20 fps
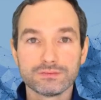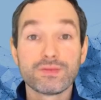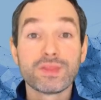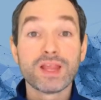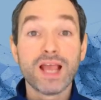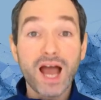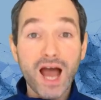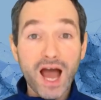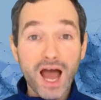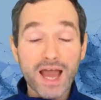
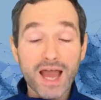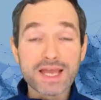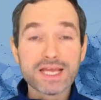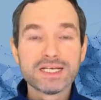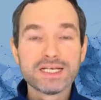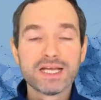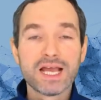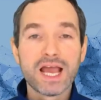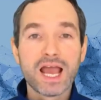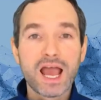Hi,
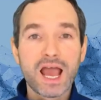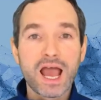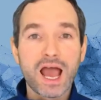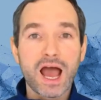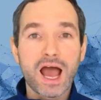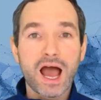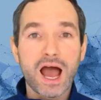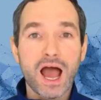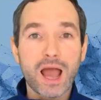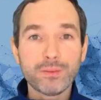
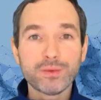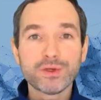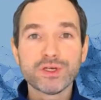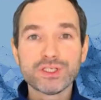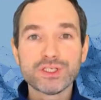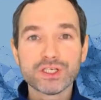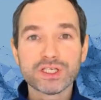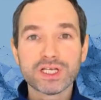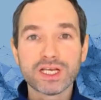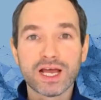I'm Cristian
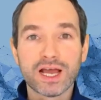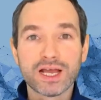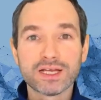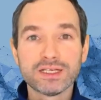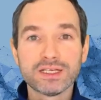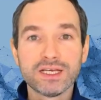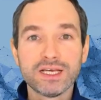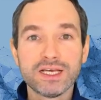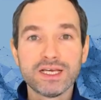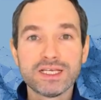Klein,
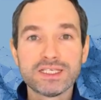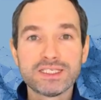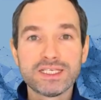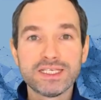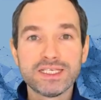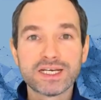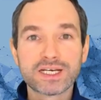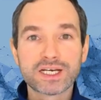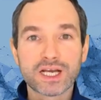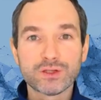Senior
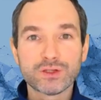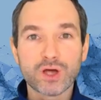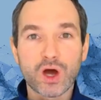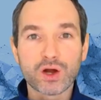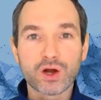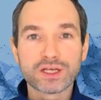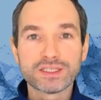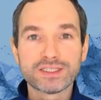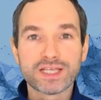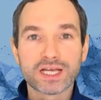Cloud
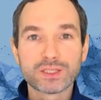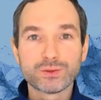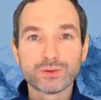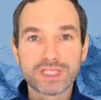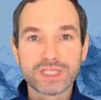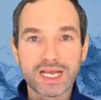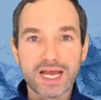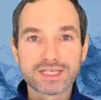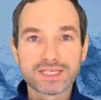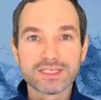Architect with
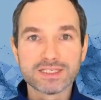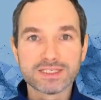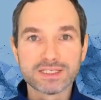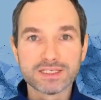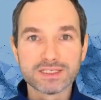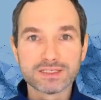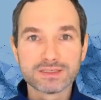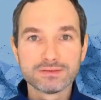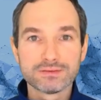Elastic's.